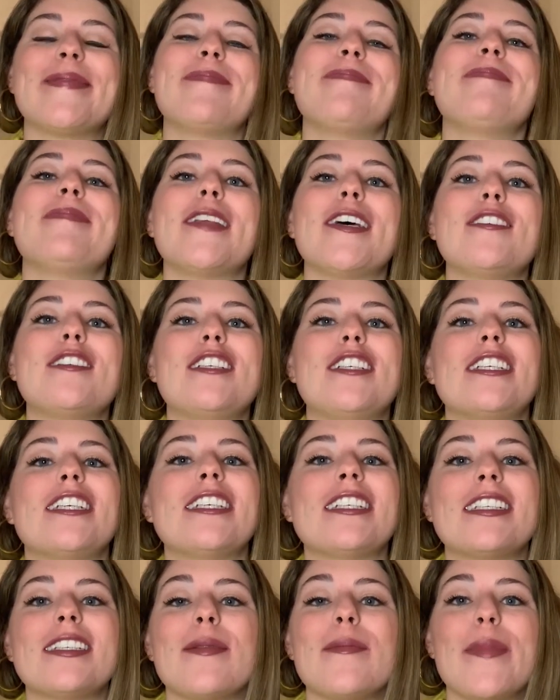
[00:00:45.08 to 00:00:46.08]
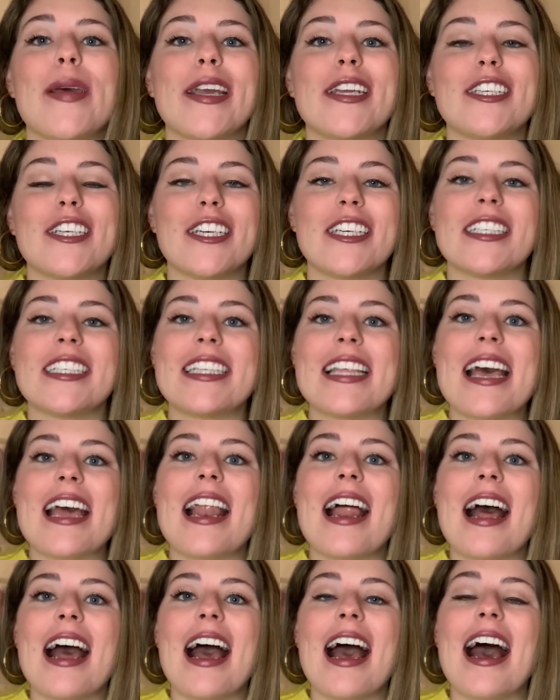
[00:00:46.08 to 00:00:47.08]
Those are just some pictures
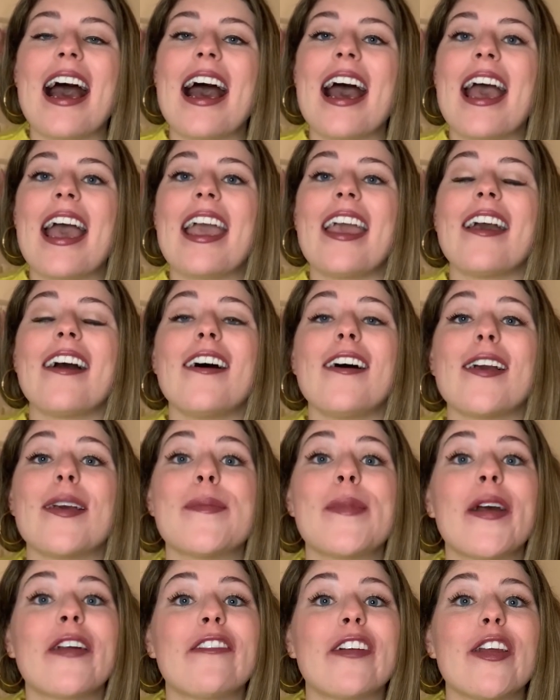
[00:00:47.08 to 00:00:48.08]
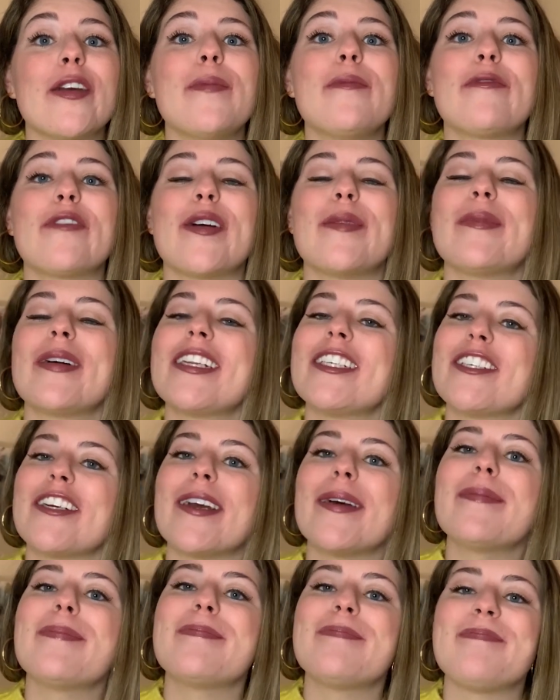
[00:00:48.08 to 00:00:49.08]
that I hung in my room from my
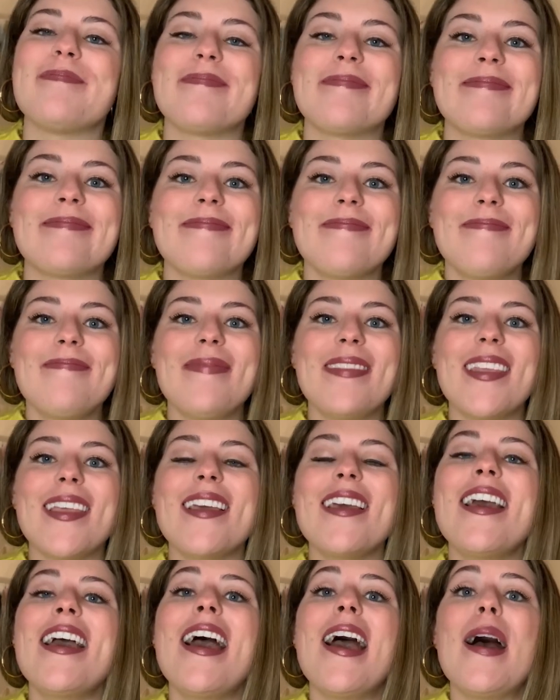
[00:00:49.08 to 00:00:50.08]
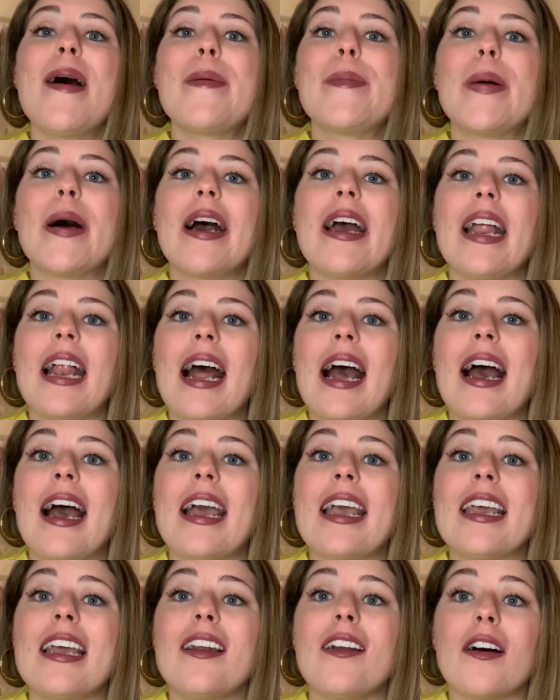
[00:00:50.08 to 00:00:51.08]
trip. But I
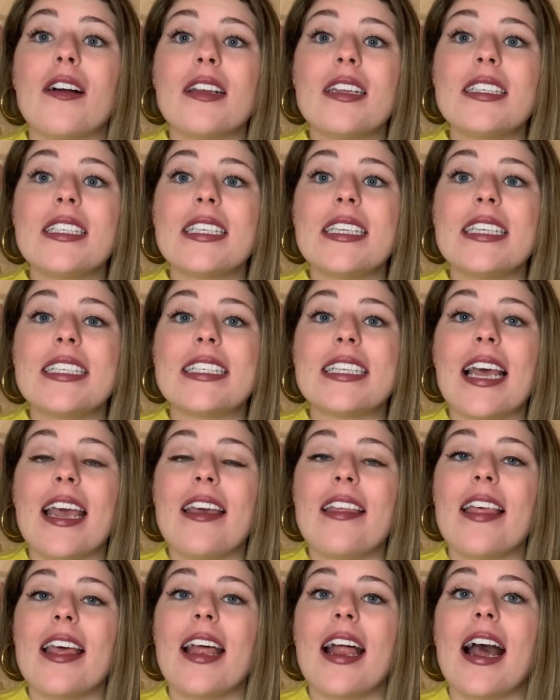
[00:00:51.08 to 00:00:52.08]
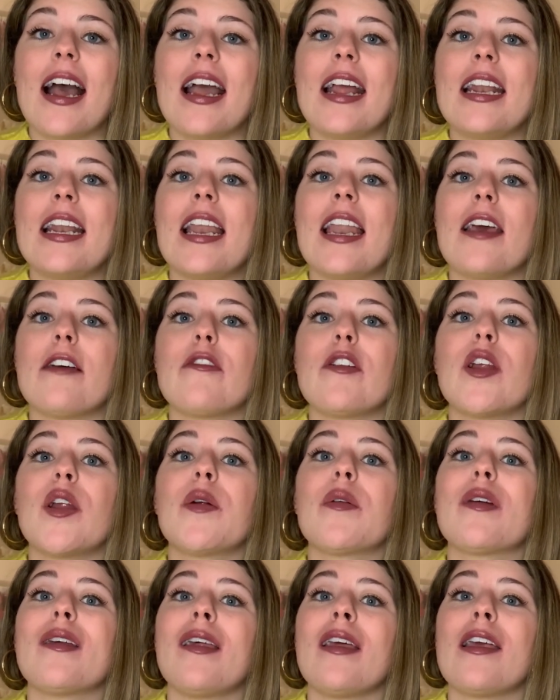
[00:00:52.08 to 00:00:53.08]
can honestly say that I never
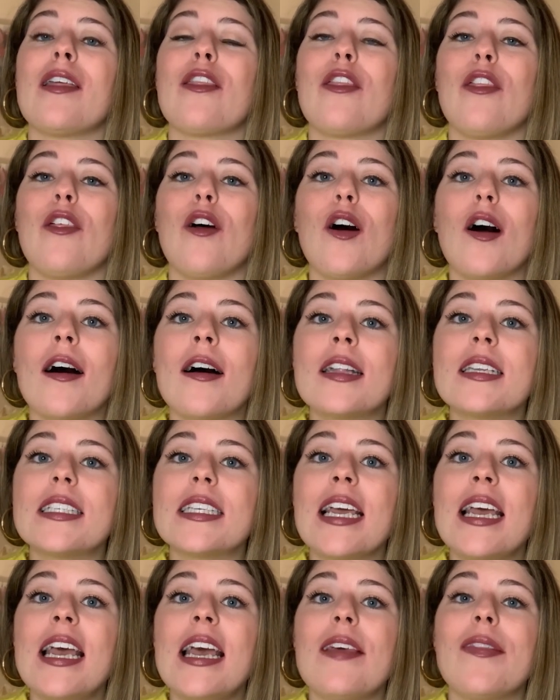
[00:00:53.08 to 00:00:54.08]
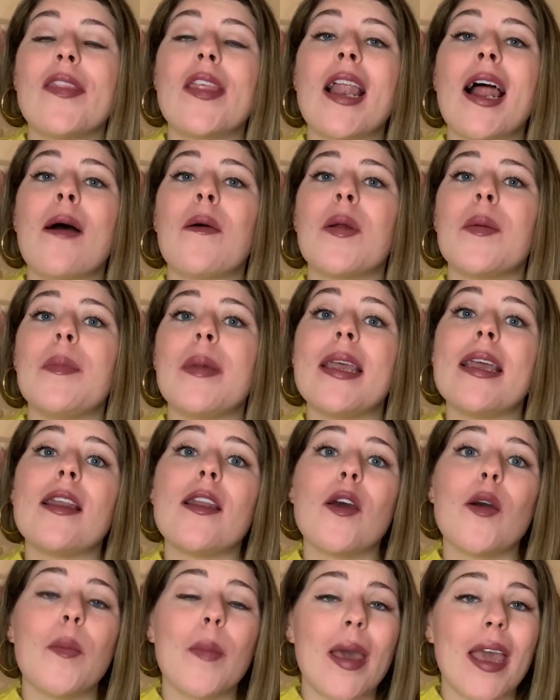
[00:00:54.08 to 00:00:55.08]
really thought that I would be an
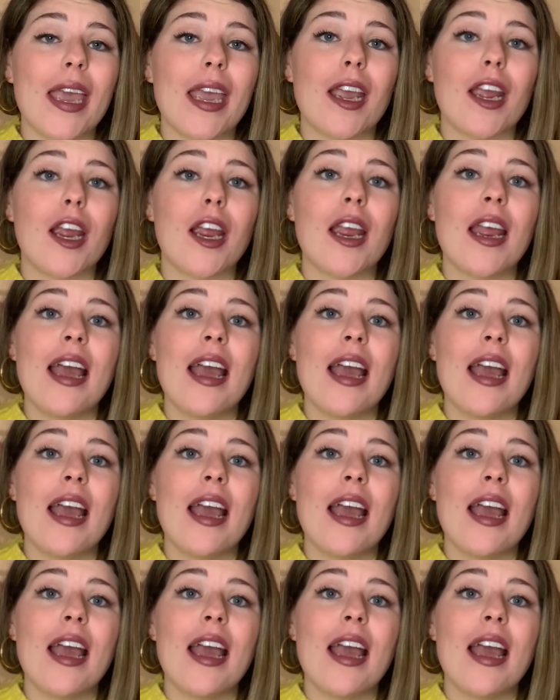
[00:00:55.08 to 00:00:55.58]
au pair.